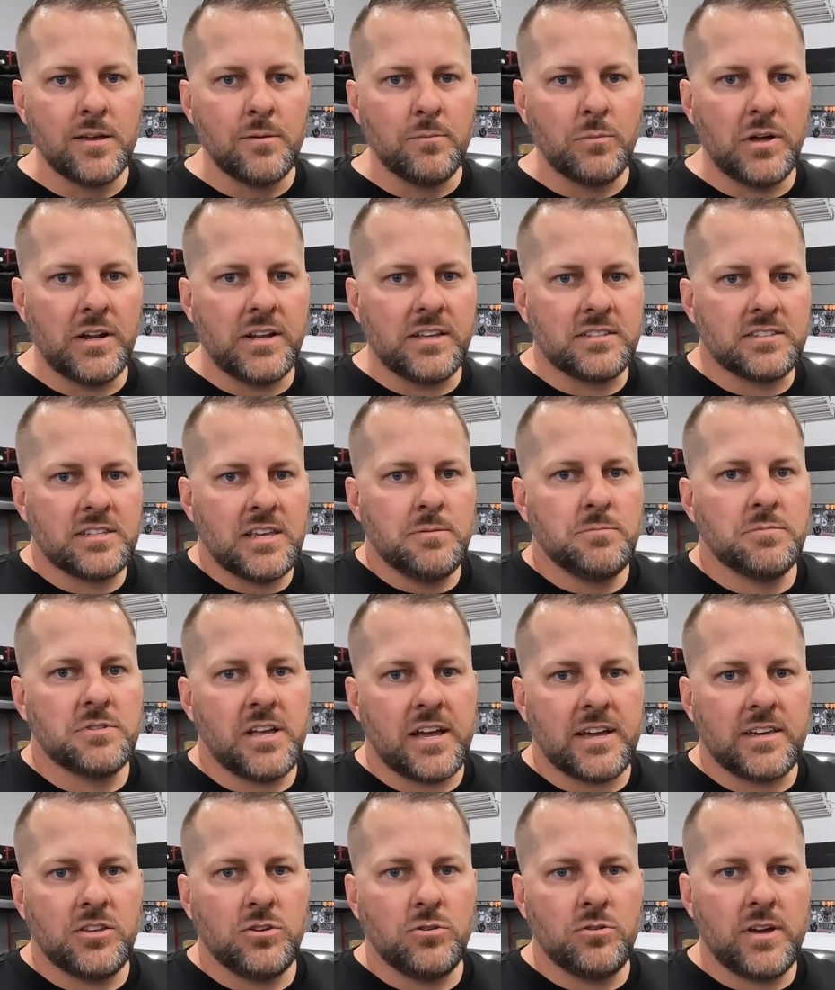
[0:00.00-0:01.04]
But it seems
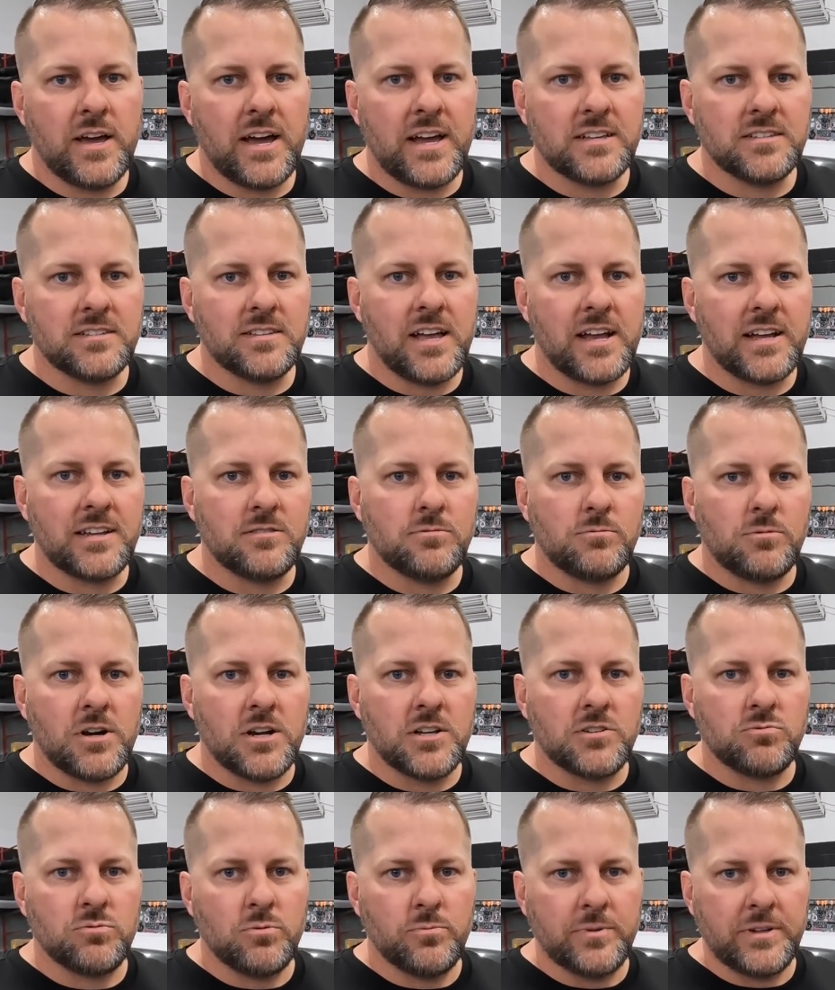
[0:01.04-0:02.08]
like you guys like to
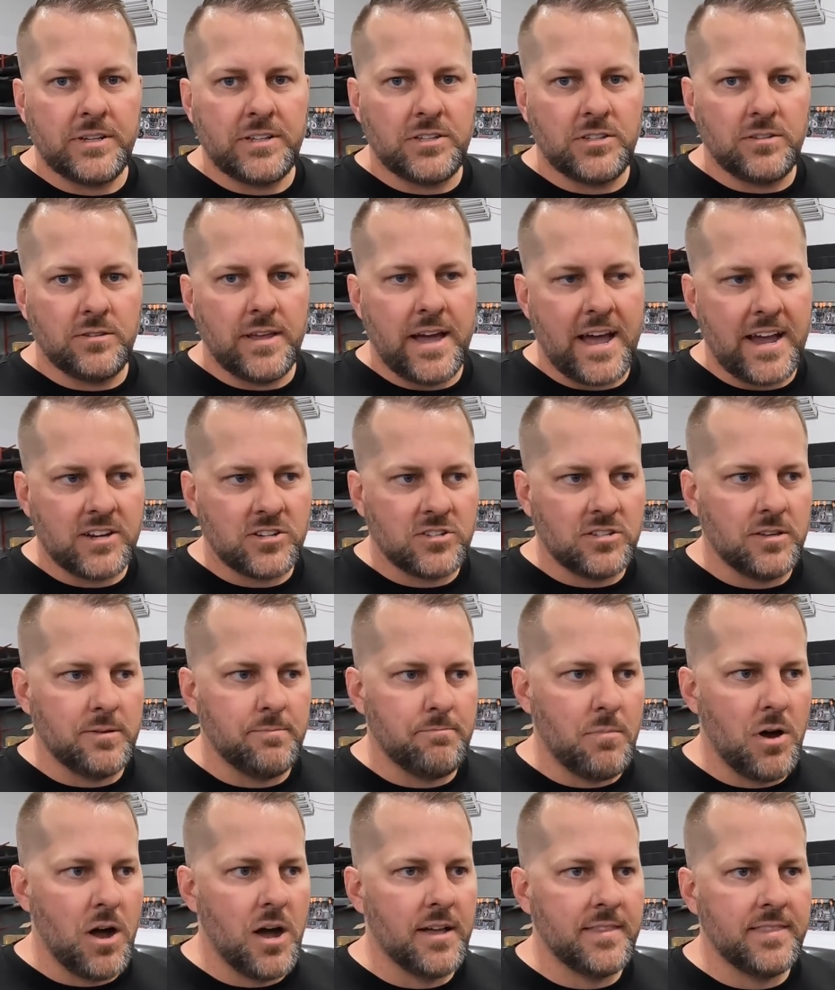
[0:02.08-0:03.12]
watch when we actually
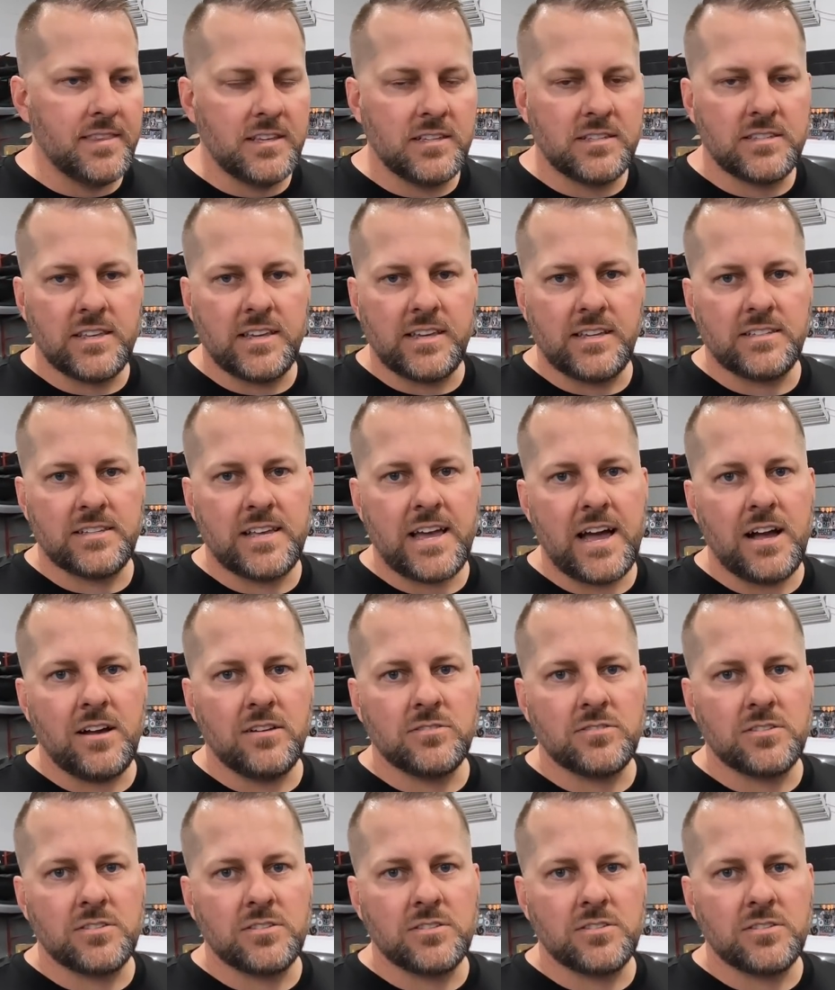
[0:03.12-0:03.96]
mod these things out.